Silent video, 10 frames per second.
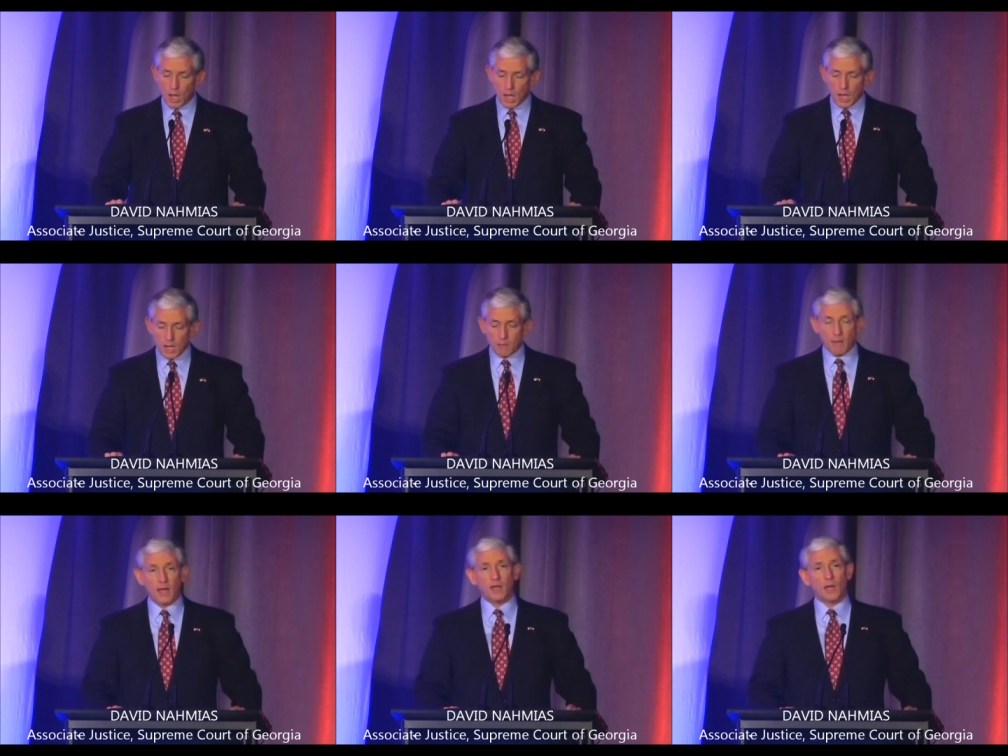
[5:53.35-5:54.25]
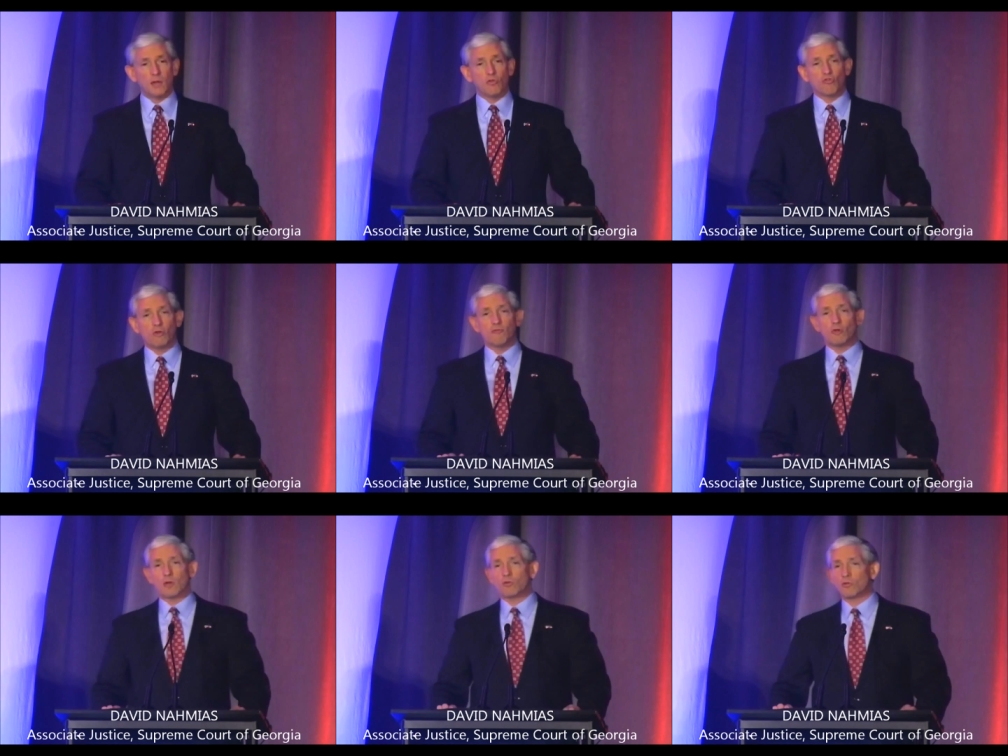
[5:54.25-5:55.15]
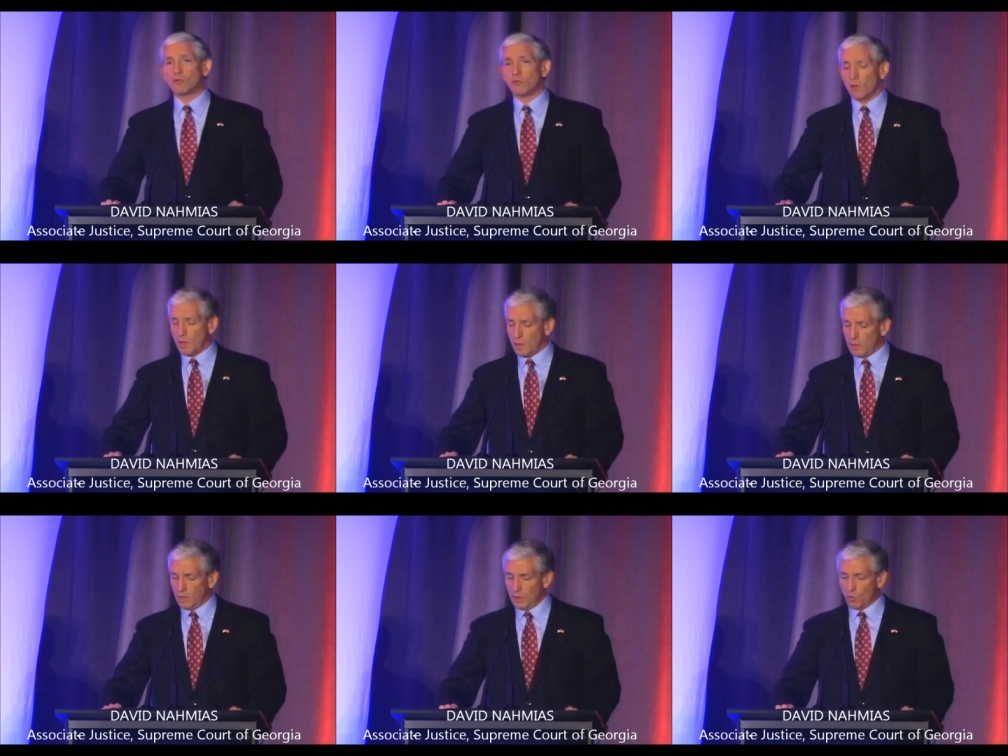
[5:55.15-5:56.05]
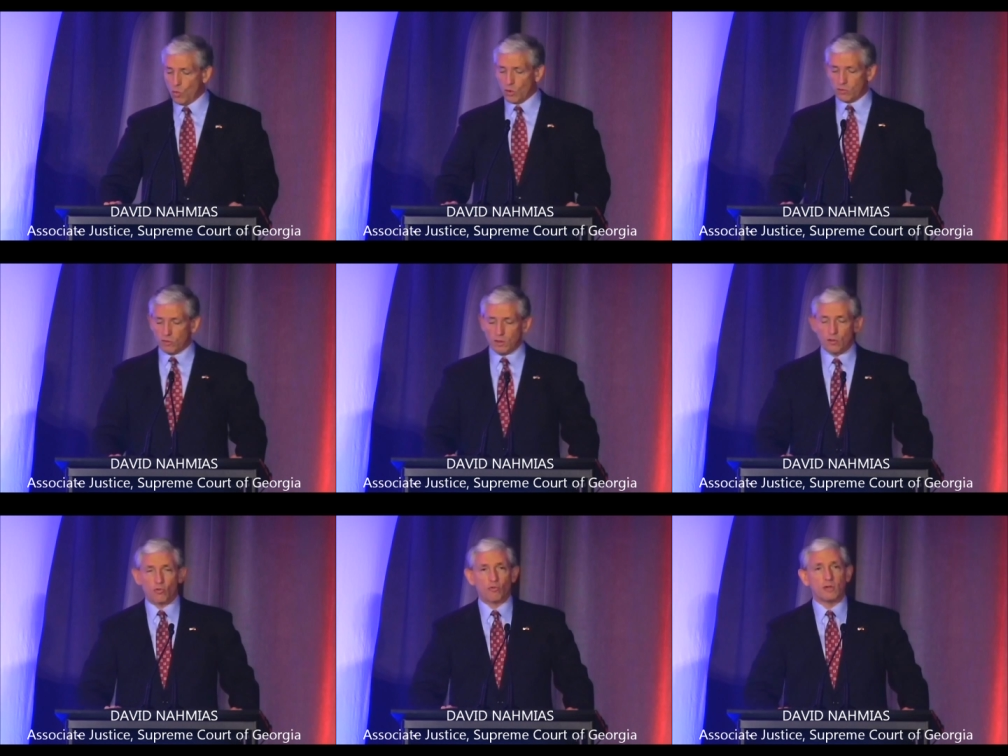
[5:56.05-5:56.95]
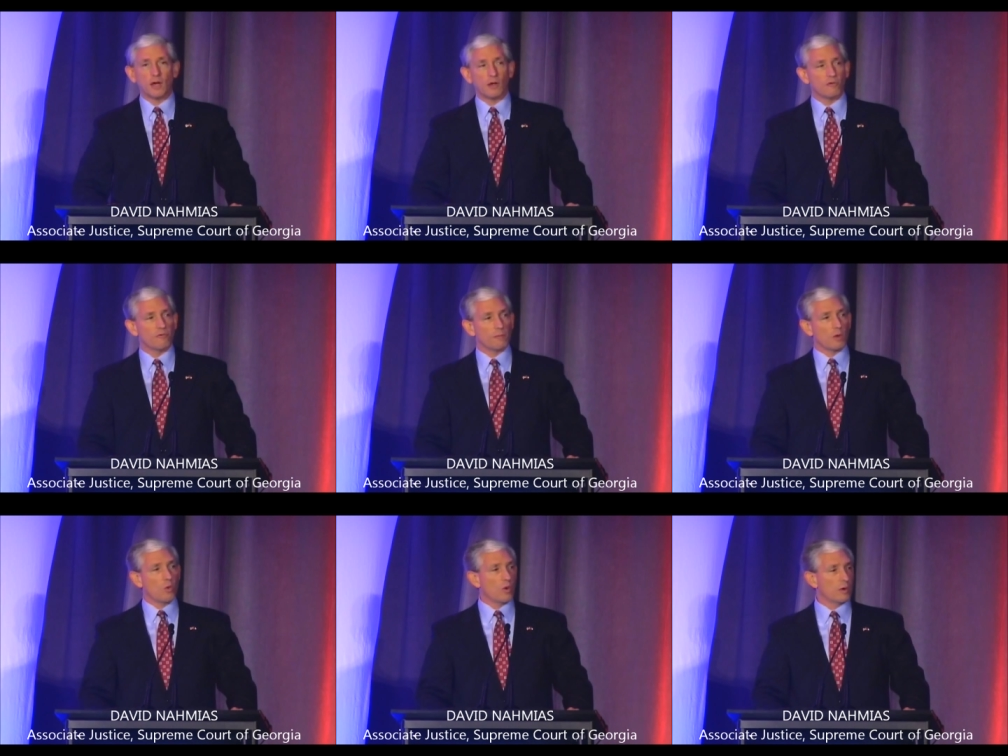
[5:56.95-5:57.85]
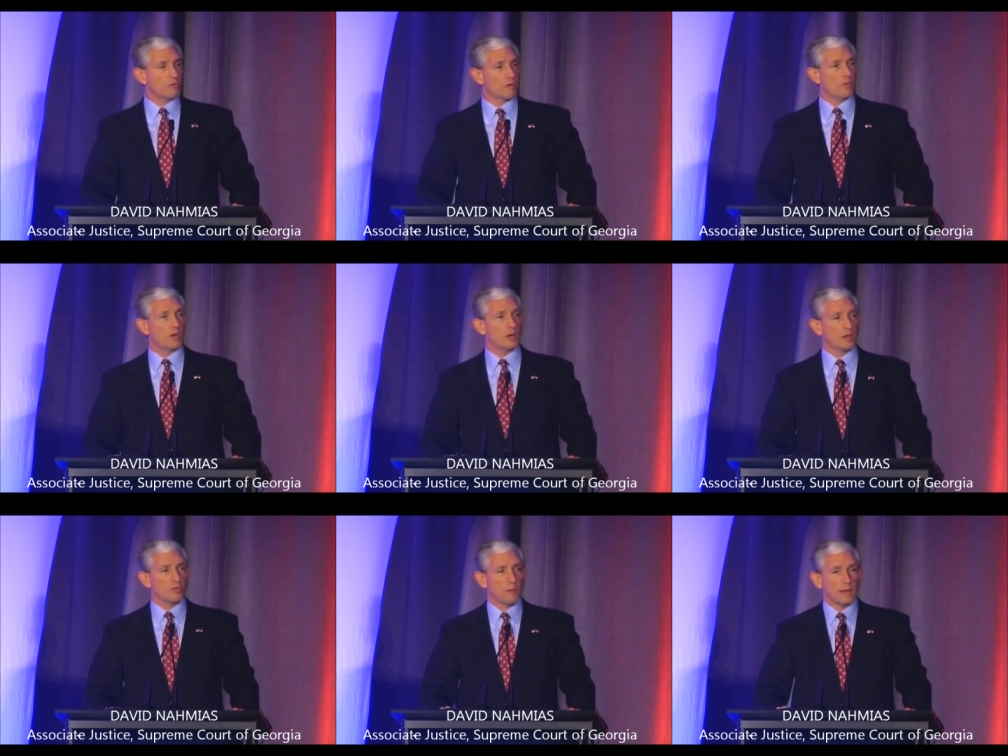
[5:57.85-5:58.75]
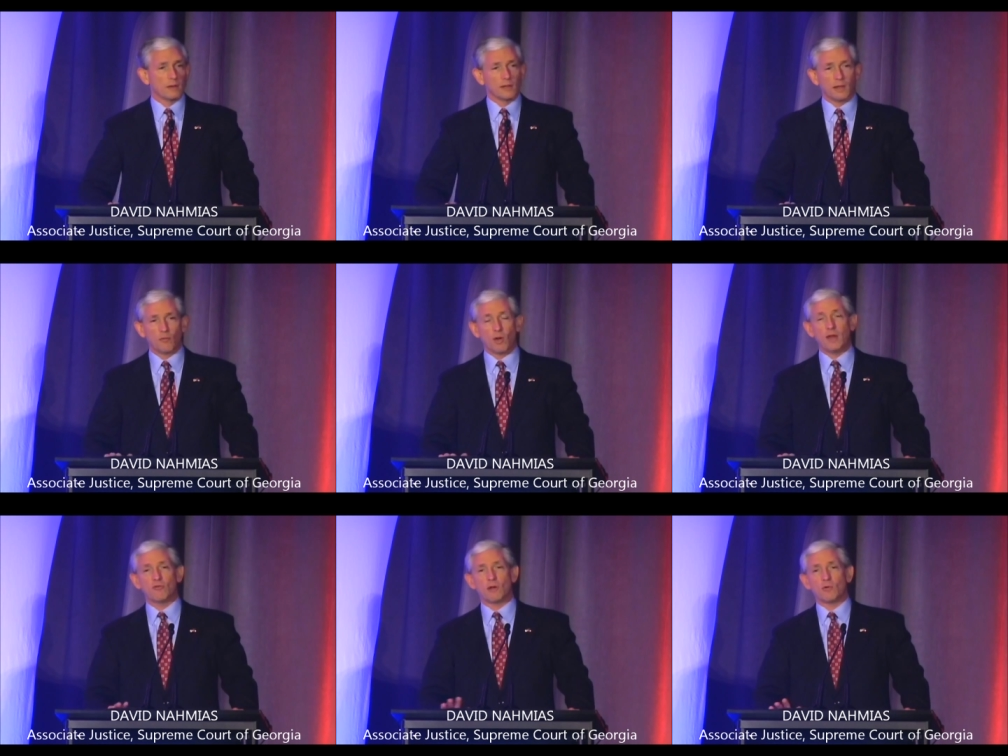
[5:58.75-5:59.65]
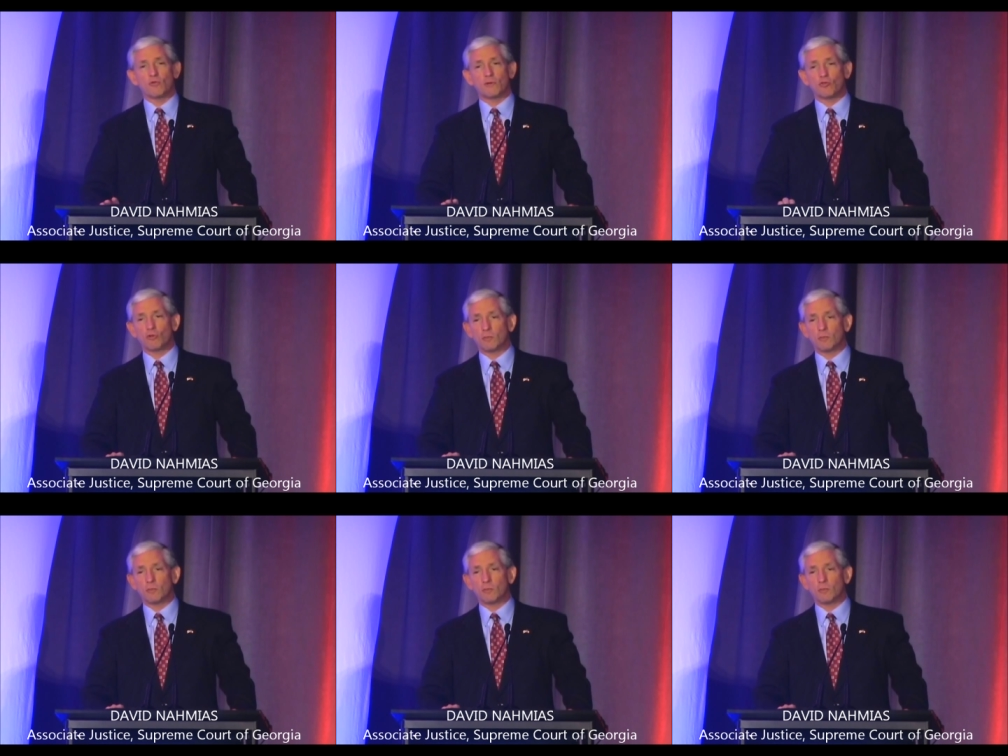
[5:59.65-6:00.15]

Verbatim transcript: In my case, Chief Justice uh, Leah Ward Sears retired from the court somewhat unexpectedly, right as I was finishing my